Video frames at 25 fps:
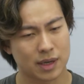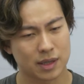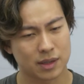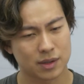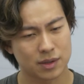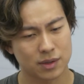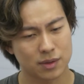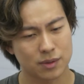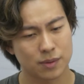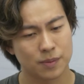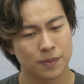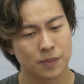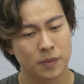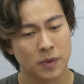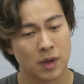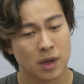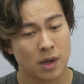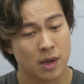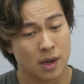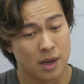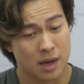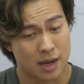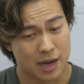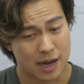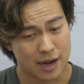So
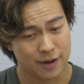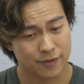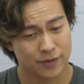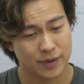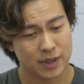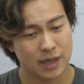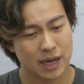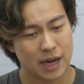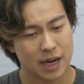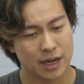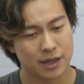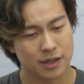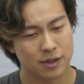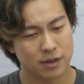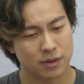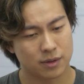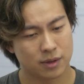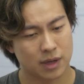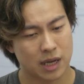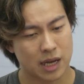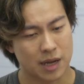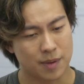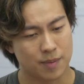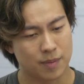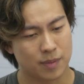after Idol
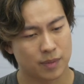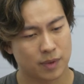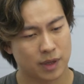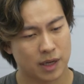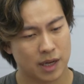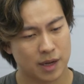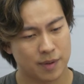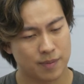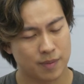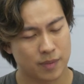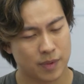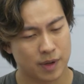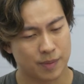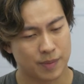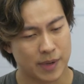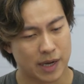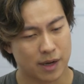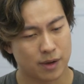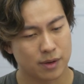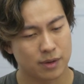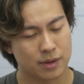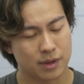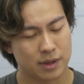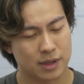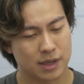came
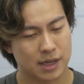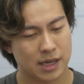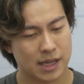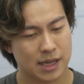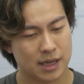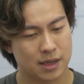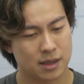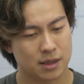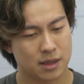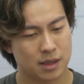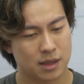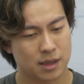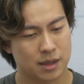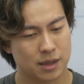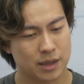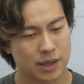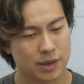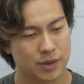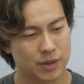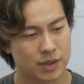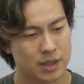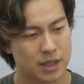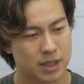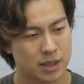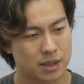about, then there
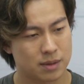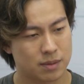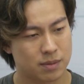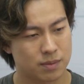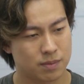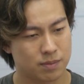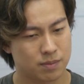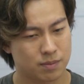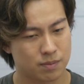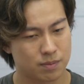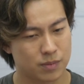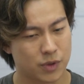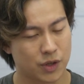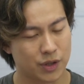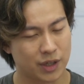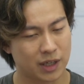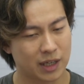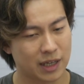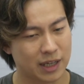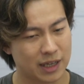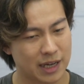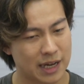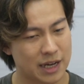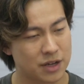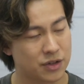was this
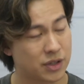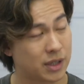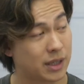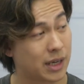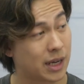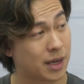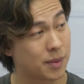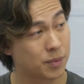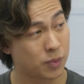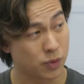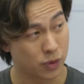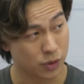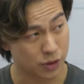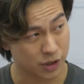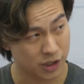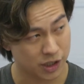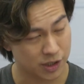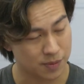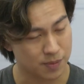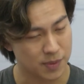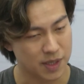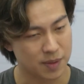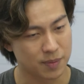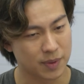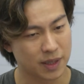modeling agent that approached
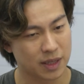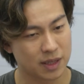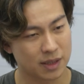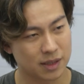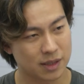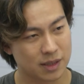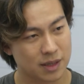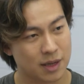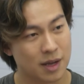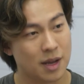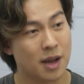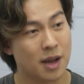me, because